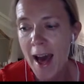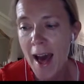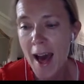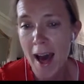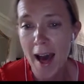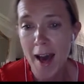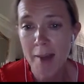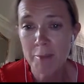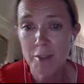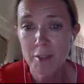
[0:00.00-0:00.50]

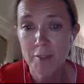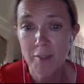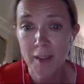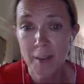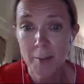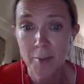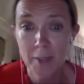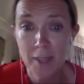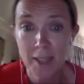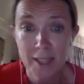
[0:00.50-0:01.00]
I'm just
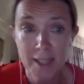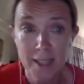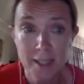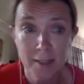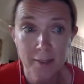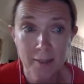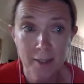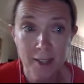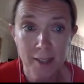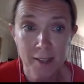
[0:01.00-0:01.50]
very pleased
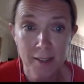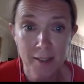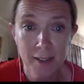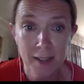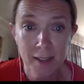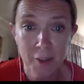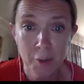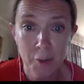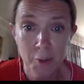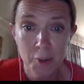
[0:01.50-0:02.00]
to, to
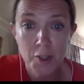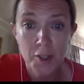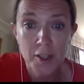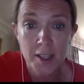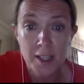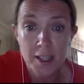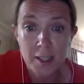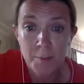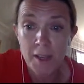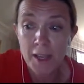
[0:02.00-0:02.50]
get the
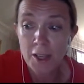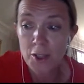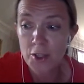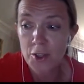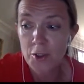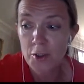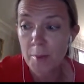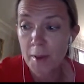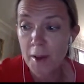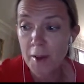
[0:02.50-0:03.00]
opportunity to speak
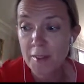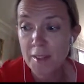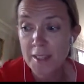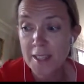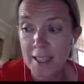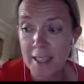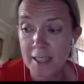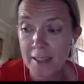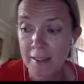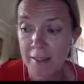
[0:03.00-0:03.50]
to you about the
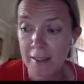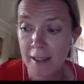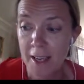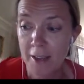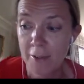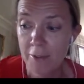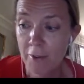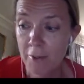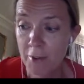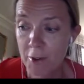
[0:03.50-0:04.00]
day in the
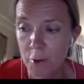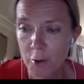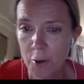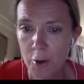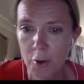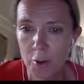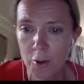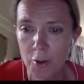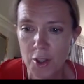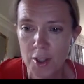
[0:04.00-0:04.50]
life of an
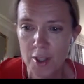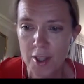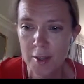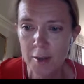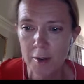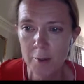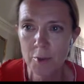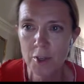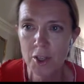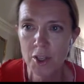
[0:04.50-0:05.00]
oncologist.
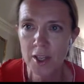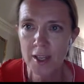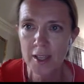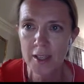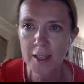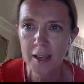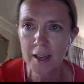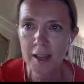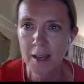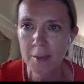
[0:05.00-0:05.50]
Now, I
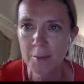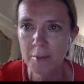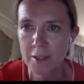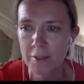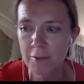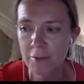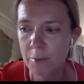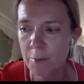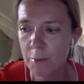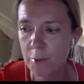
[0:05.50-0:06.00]
appreciate time is
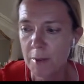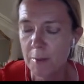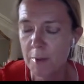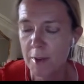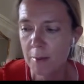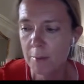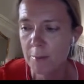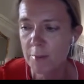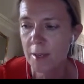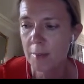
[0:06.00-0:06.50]
of the
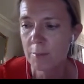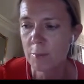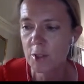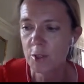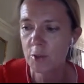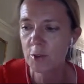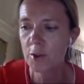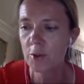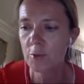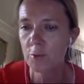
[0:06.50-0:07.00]
premium, so I'm
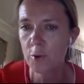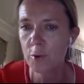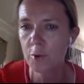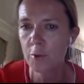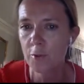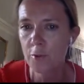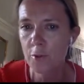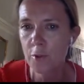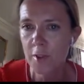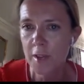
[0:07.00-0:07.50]
just going to go
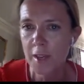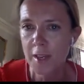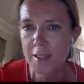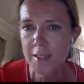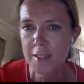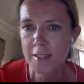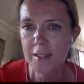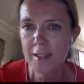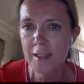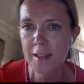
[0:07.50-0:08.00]
through
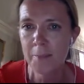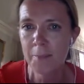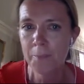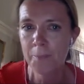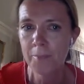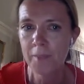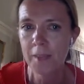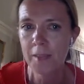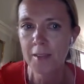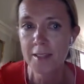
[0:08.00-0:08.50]
this.
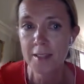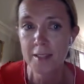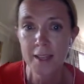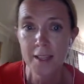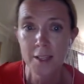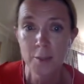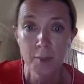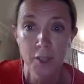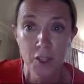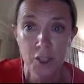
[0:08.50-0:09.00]
Then the
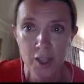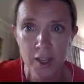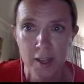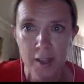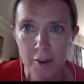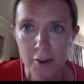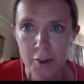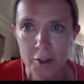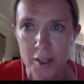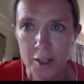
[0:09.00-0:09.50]
slides will be
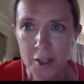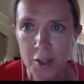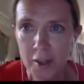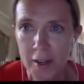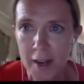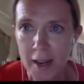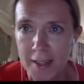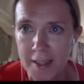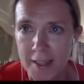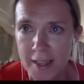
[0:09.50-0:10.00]
shared and you
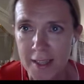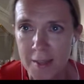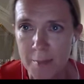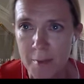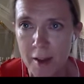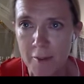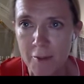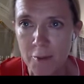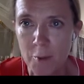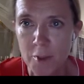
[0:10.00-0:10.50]
can access
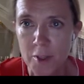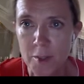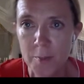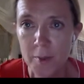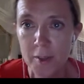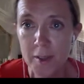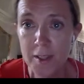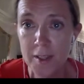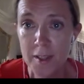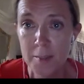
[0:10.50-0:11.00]
them afterwards
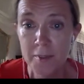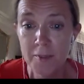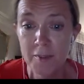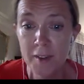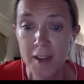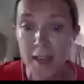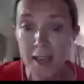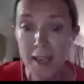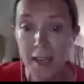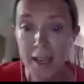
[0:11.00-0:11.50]
because I'd be
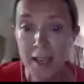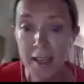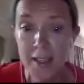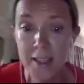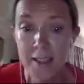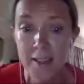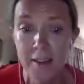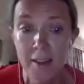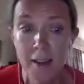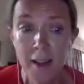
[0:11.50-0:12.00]
very keen
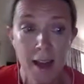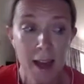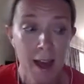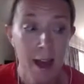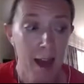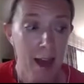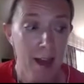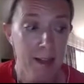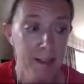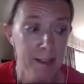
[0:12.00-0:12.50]
to
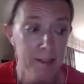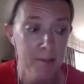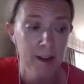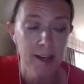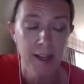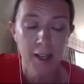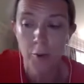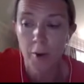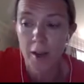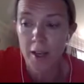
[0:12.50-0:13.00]
answer
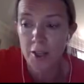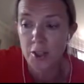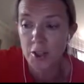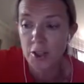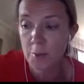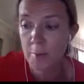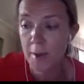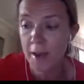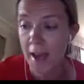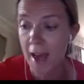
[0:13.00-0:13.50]
any
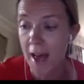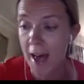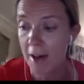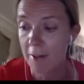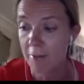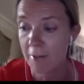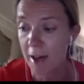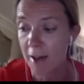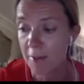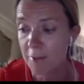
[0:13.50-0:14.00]
questions you might
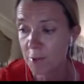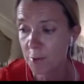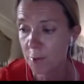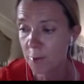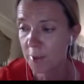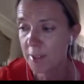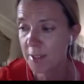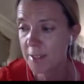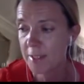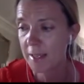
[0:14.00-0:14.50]
have
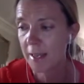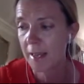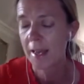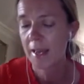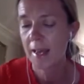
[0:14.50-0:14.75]
afterwards.